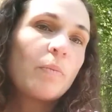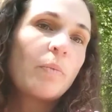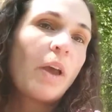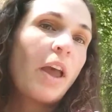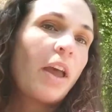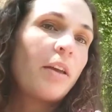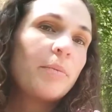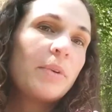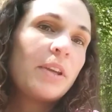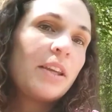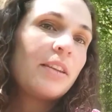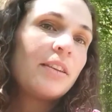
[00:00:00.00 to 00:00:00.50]

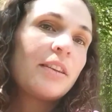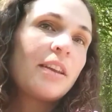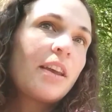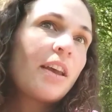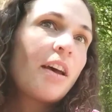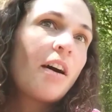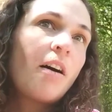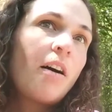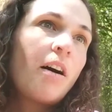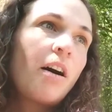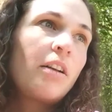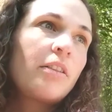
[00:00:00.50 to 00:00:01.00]
I mean,
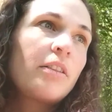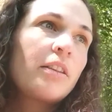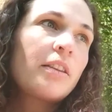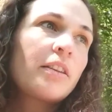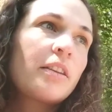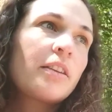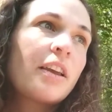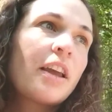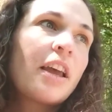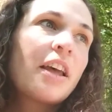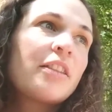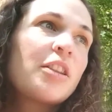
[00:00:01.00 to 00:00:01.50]
all
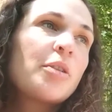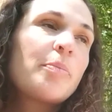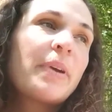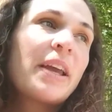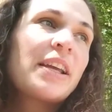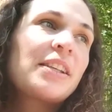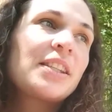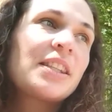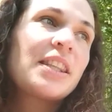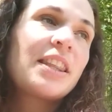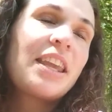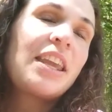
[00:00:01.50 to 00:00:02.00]
the
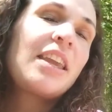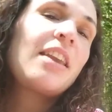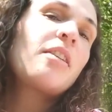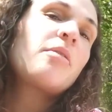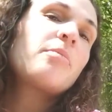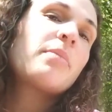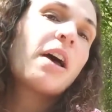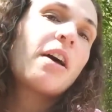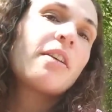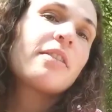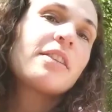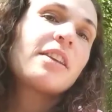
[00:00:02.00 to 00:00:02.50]
best thing
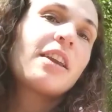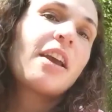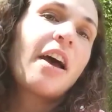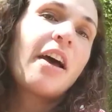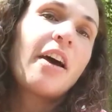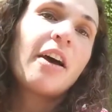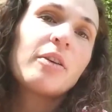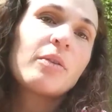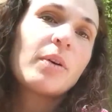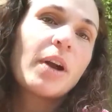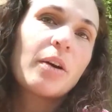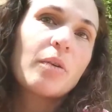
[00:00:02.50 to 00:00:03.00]
about the
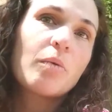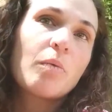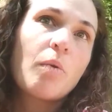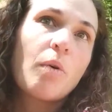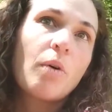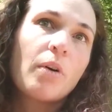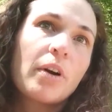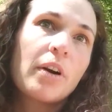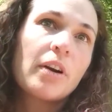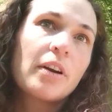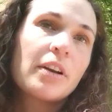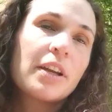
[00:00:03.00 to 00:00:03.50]
Iraq
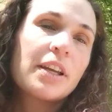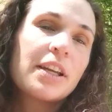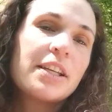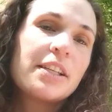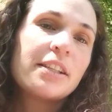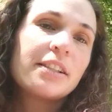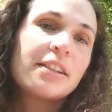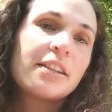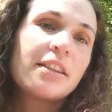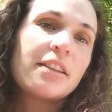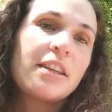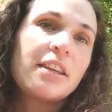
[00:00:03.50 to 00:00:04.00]
War
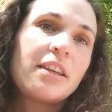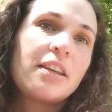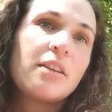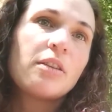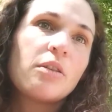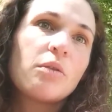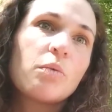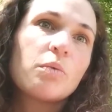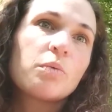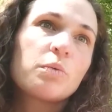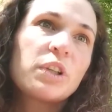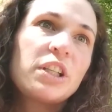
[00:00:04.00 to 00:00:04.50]
is the
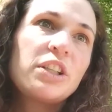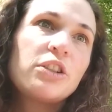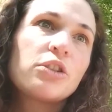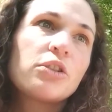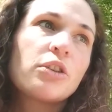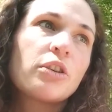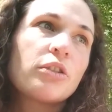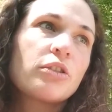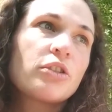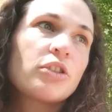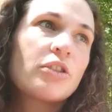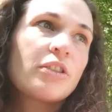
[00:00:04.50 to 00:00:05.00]

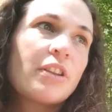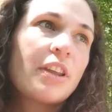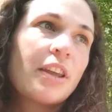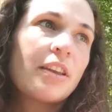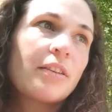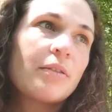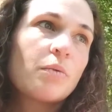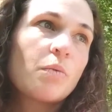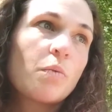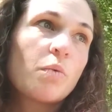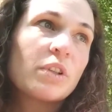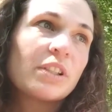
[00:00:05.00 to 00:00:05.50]
research that
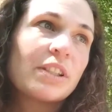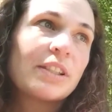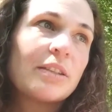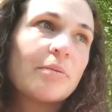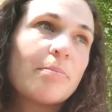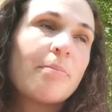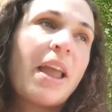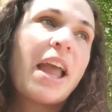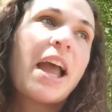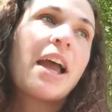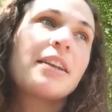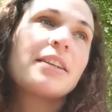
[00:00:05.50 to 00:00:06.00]
was
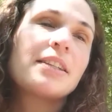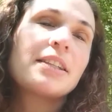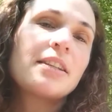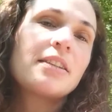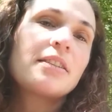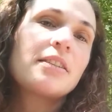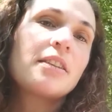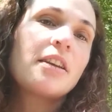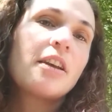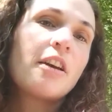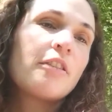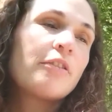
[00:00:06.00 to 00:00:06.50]

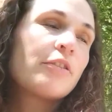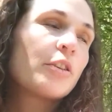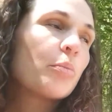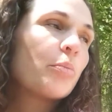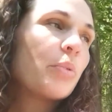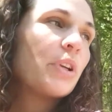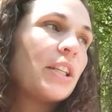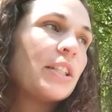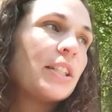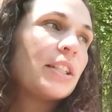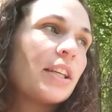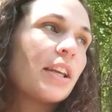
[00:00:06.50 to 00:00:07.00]
demanded for
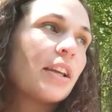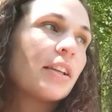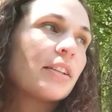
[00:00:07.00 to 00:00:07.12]
PTSD.